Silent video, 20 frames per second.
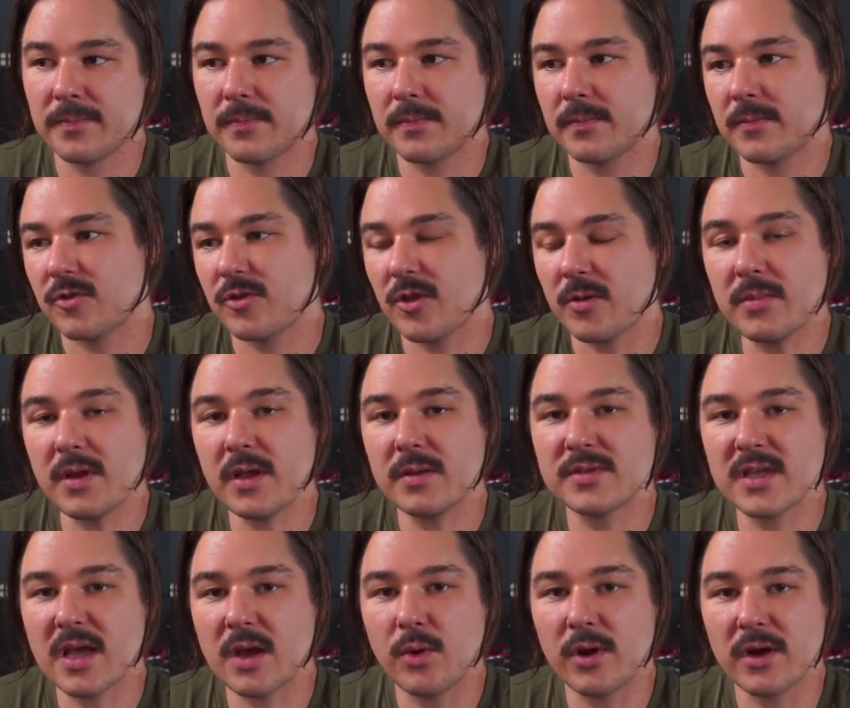Sometimes
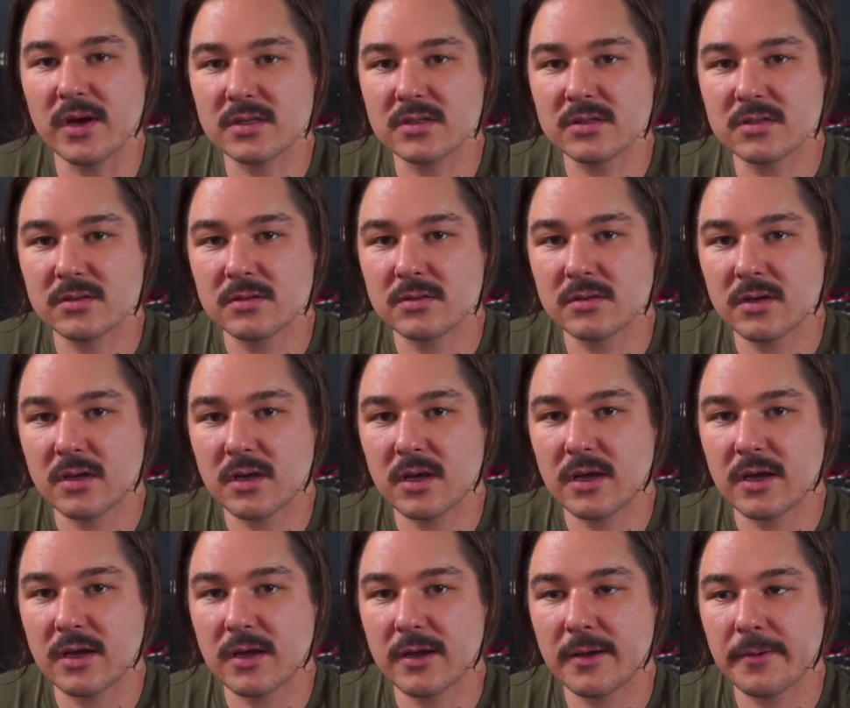that works,
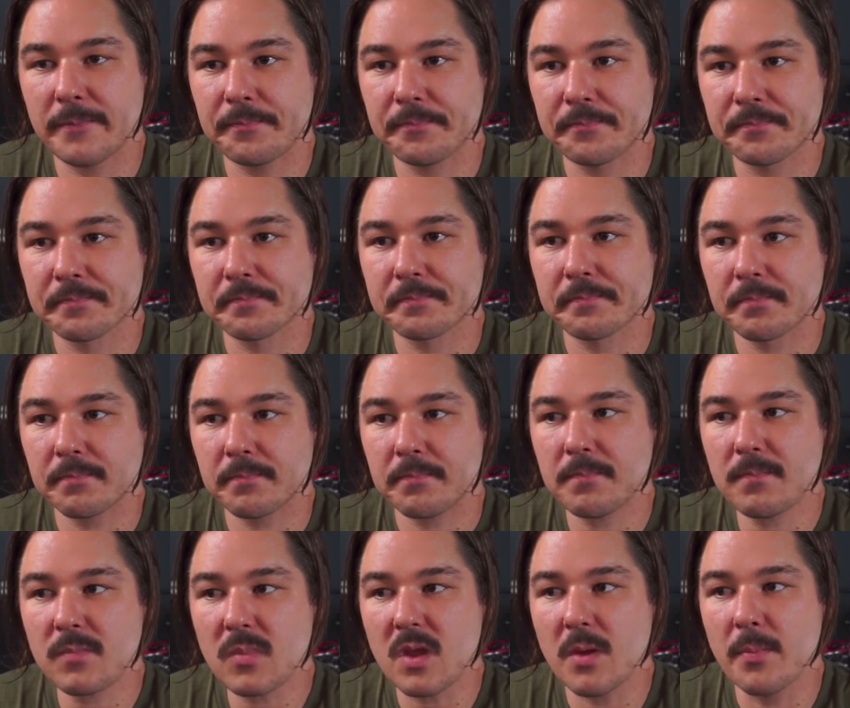but
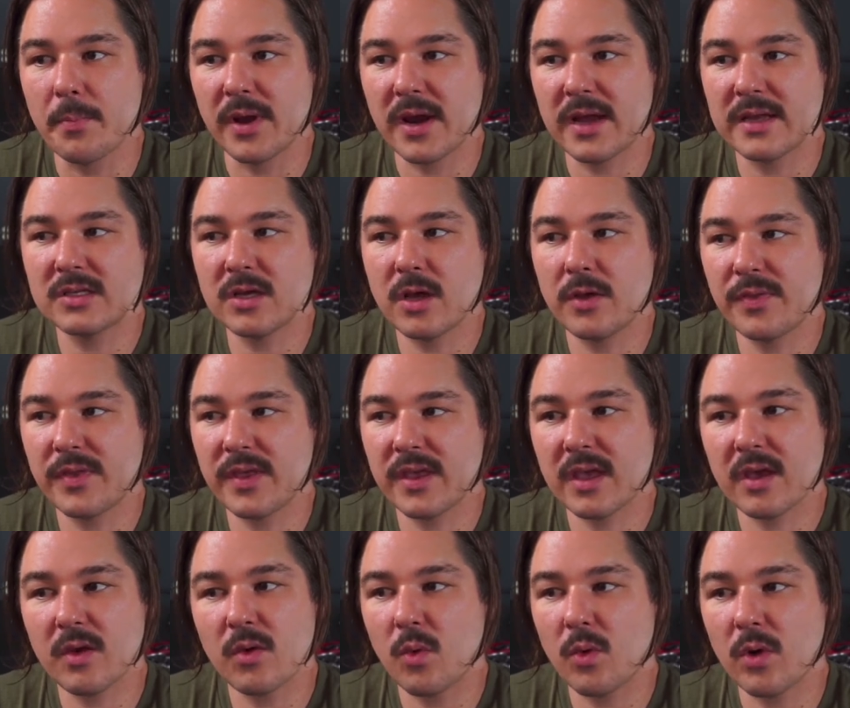I don't think
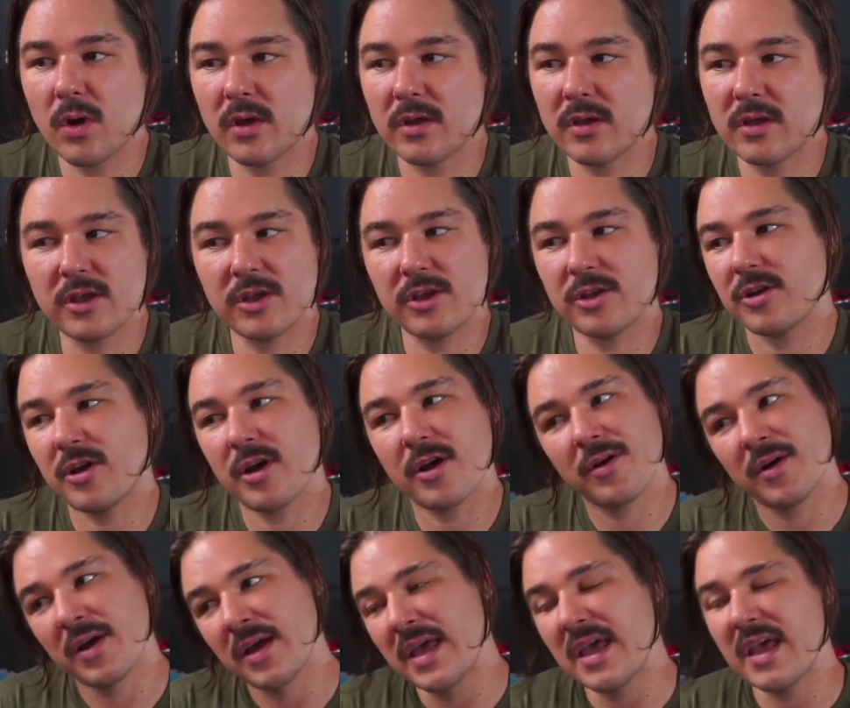
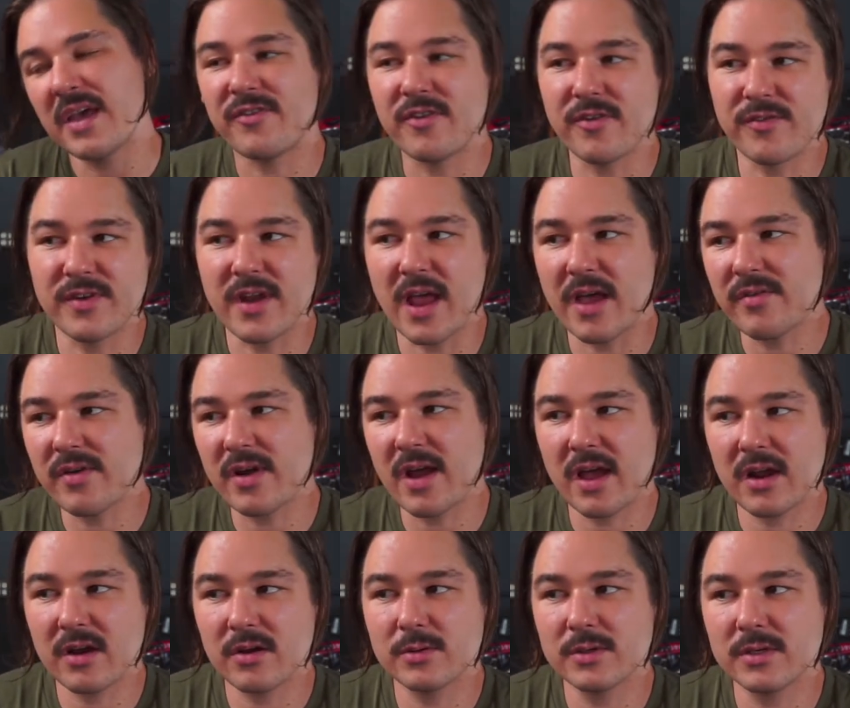if you've never had
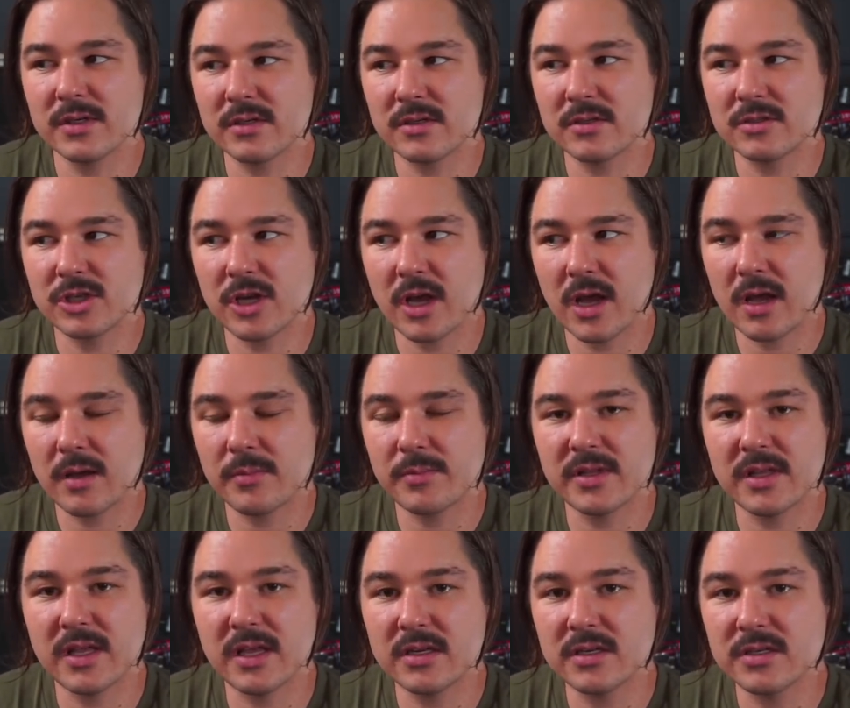a real job in the
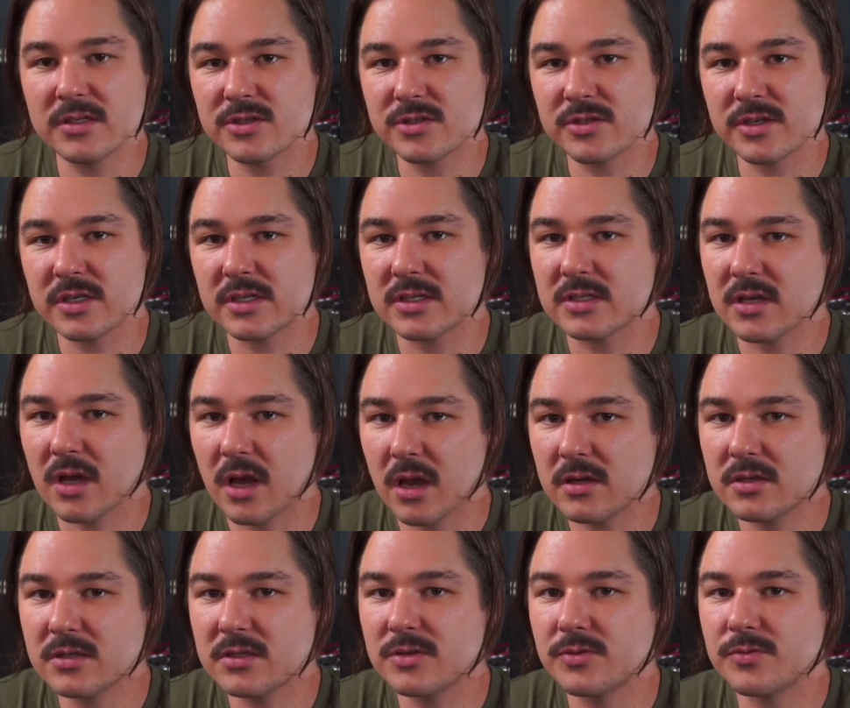industry, it's hard
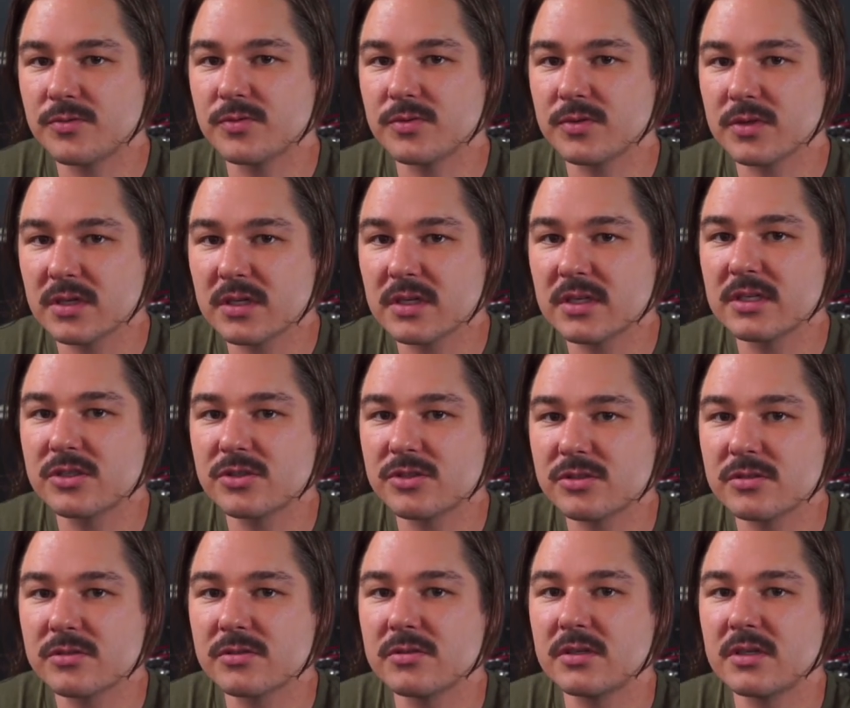to really
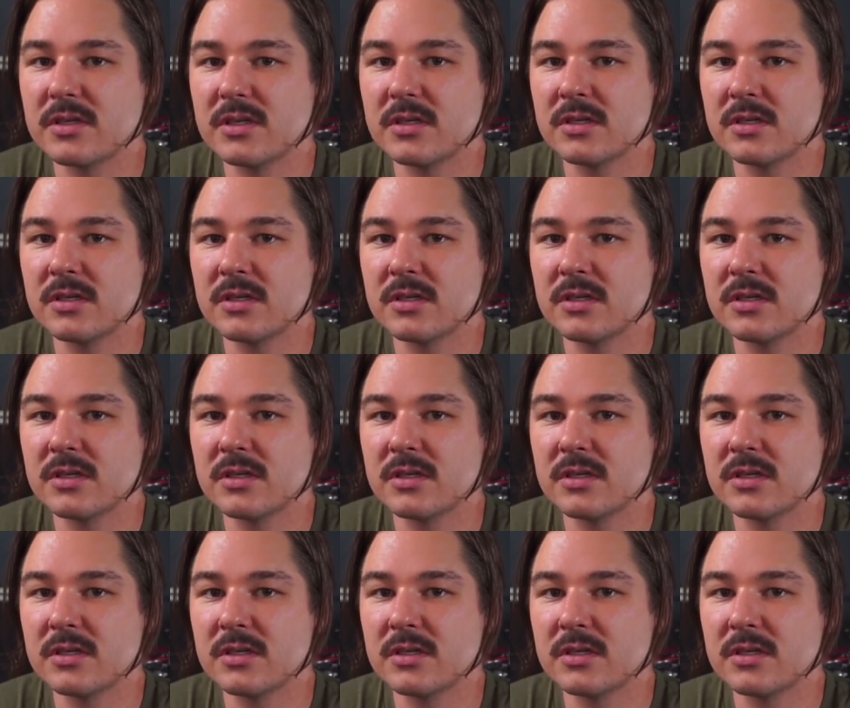truly